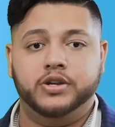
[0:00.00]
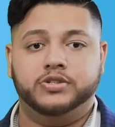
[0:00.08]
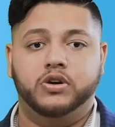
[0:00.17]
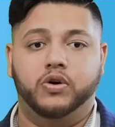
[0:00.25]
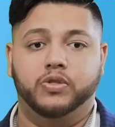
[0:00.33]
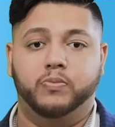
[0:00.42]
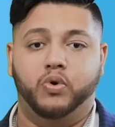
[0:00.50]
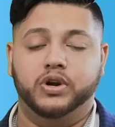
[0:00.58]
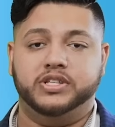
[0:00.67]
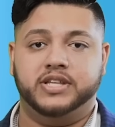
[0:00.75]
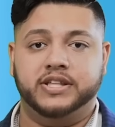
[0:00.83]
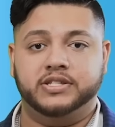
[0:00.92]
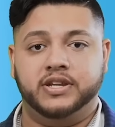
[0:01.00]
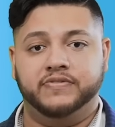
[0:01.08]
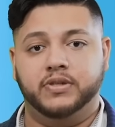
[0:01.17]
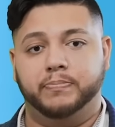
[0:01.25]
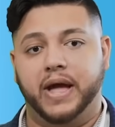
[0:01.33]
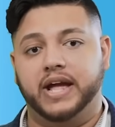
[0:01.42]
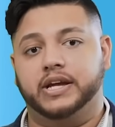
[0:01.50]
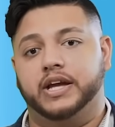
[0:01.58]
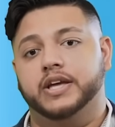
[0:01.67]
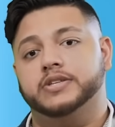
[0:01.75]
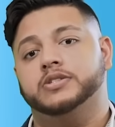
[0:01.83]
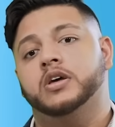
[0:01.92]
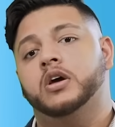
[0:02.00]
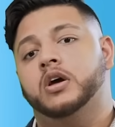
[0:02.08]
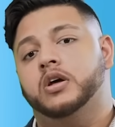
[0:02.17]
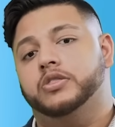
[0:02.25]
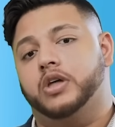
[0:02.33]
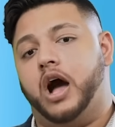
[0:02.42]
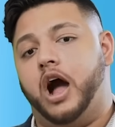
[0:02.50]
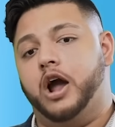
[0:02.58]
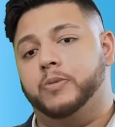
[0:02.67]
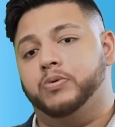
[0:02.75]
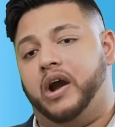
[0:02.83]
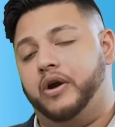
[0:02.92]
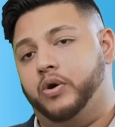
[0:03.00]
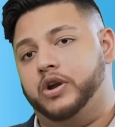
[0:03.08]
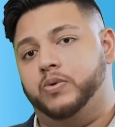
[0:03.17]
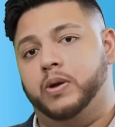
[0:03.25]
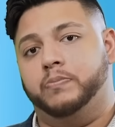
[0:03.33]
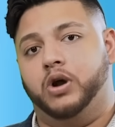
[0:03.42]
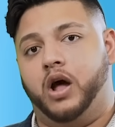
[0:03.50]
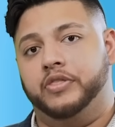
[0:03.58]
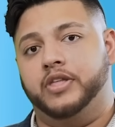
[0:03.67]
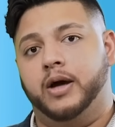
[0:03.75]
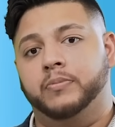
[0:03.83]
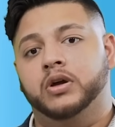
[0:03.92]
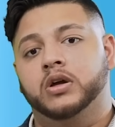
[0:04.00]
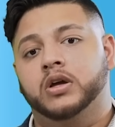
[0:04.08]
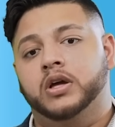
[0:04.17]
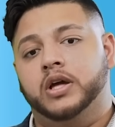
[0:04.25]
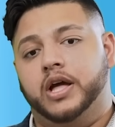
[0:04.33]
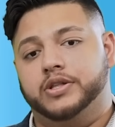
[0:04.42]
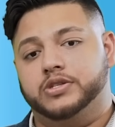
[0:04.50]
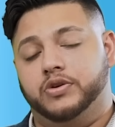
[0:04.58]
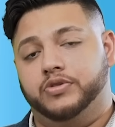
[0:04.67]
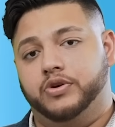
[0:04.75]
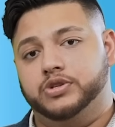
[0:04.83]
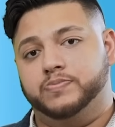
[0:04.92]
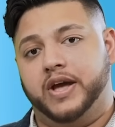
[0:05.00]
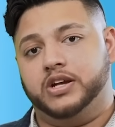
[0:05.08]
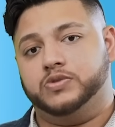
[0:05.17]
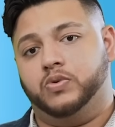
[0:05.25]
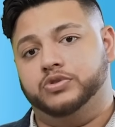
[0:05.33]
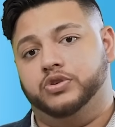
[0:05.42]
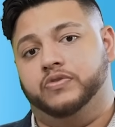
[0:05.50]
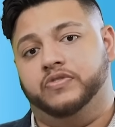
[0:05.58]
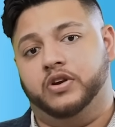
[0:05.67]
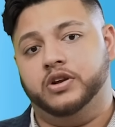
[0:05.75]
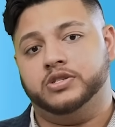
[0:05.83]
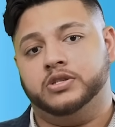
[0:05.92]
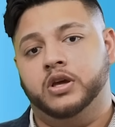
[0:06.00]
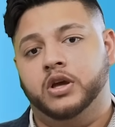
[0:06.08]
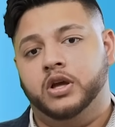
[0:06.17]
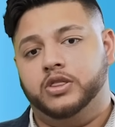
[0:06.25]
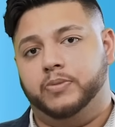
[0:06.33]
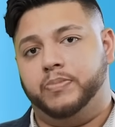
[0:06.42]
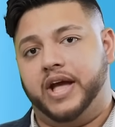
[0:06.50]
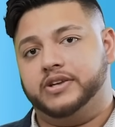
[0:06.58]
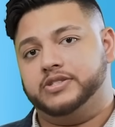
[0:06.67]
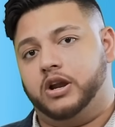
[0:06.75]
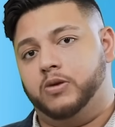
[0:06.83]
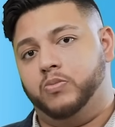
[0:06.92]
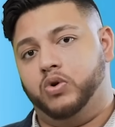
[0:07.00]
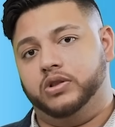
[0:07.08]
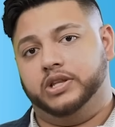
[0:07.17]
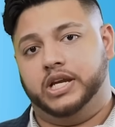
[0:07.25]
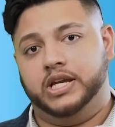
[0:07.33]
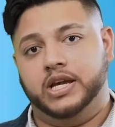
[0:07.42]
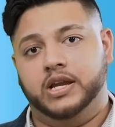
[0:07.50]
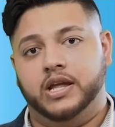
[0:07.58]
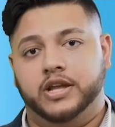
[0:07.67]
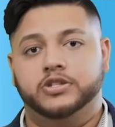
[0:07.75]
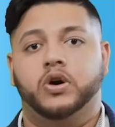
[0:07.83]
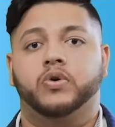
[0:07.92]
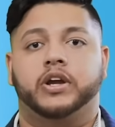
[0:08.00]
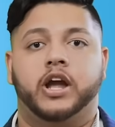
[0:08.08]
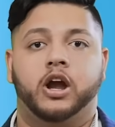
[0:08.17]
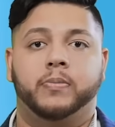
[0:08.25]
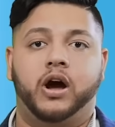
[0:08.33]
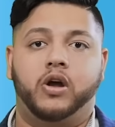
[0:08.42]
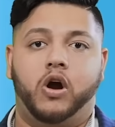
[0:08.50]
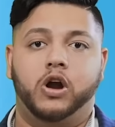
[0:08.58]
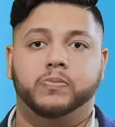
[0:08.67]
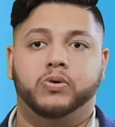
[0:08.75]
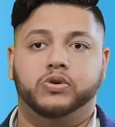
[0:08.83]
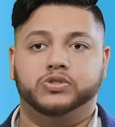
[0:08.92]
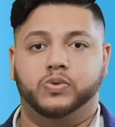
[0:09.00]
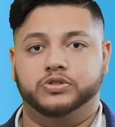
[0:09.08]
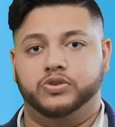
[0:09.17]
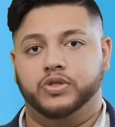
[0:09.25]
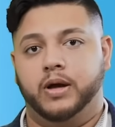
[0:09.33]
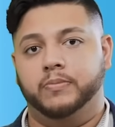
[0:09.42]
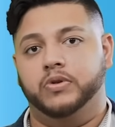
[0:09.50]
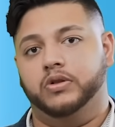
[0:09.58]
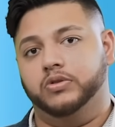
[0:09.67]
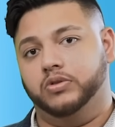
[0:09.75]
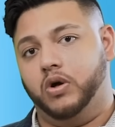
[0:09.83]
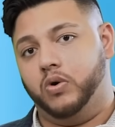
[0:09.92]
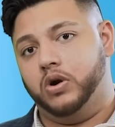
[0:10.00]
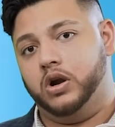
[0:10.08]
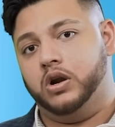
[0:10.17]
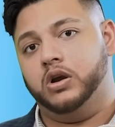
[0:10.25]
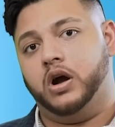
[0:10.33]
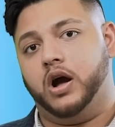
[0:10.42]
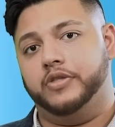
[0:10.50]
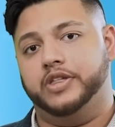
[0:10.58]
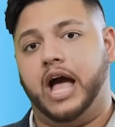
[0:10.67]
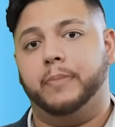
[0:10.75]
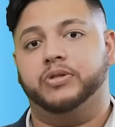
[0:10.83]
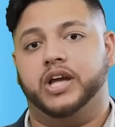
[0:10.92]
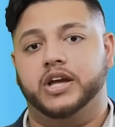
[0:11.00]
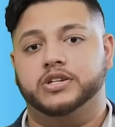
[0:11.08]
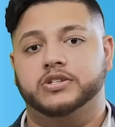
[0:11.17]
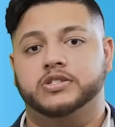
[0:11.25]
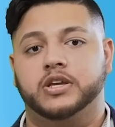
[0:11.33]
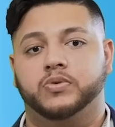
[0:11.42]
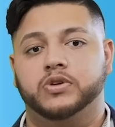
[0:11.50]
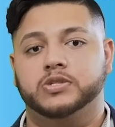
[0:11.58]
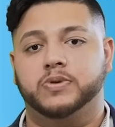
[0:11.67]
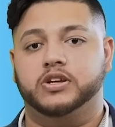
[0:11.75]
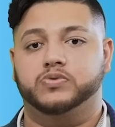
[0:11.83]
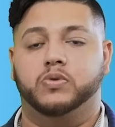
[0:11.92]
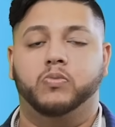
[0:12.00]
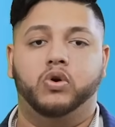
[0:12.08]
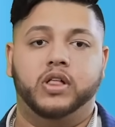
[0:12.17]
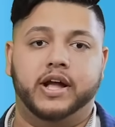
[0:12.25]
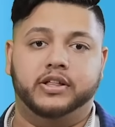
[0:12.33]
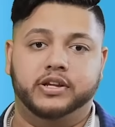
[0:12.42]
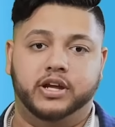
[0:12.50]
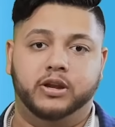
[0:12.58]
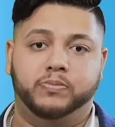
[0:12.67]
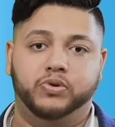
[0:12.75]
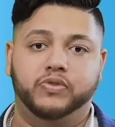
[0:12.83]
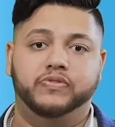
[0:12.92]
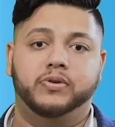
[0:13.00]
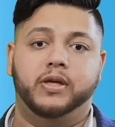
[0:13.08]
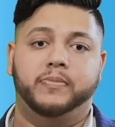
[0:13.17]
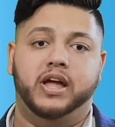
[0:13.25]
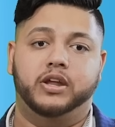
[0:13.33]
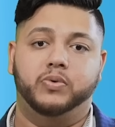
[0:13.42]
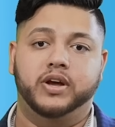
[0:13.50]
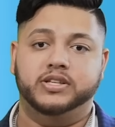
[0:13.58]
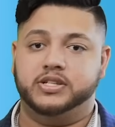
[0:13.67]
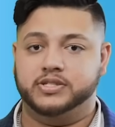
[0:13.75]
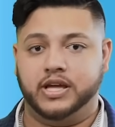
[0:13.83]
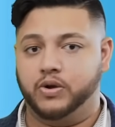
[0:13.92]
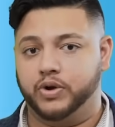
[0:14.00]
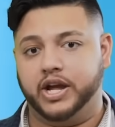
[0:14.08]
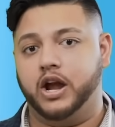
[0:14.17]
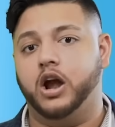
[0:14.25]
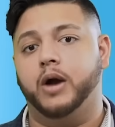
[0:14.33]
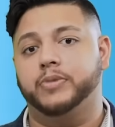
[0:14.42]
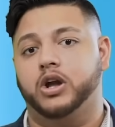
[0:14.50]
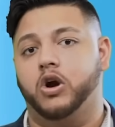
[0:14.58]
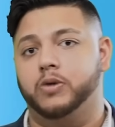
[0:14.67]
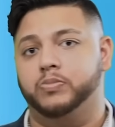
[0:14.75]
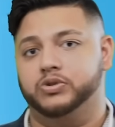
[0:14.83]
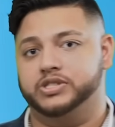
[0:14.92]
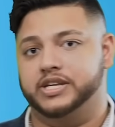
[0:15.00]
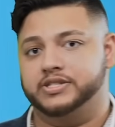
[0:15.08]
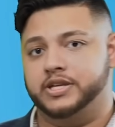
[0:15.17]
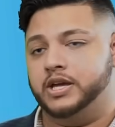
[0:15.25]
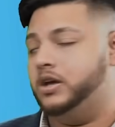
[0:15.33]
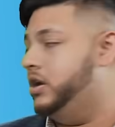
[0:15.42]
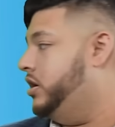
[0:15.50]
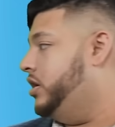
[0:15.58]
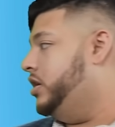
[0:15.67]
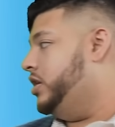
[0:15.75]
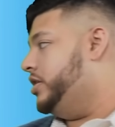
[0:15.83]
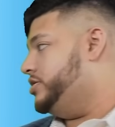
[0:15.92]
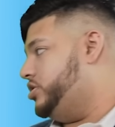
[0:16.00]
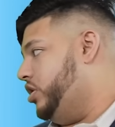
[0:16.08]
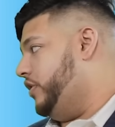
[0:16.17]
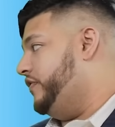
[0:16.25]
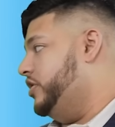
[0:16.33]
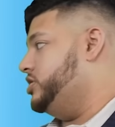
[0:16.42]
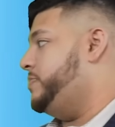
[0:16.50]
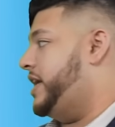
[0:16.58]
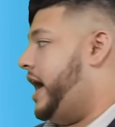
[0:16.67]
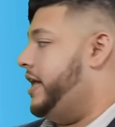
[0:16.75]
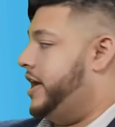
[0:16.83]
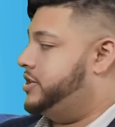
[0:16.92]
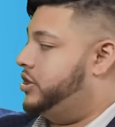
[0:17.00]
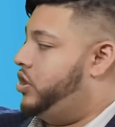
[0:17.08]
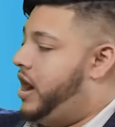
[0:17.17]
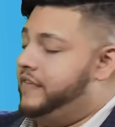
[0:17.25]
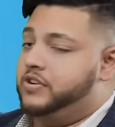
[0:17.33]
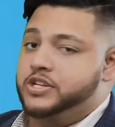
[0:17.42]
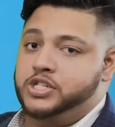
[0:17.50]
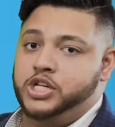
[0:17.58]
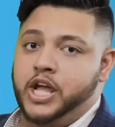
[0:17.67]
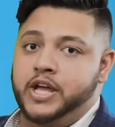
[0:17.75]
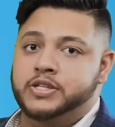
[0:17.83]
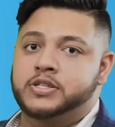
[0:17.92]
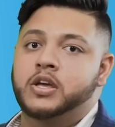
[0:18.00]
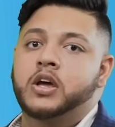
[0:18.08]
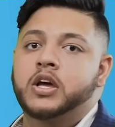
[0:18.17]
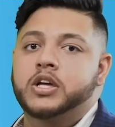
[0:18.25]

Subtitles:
So the more sensitive the bank is, the higher priority we put on them. And so those banks will do first. The banks that are more lenient and don't care about hard pulls will do them lower on the application sequence because we're more likely to get approved for them anyways because they don't care how many hard pulls they see. So the first bank I like to go after is Chase.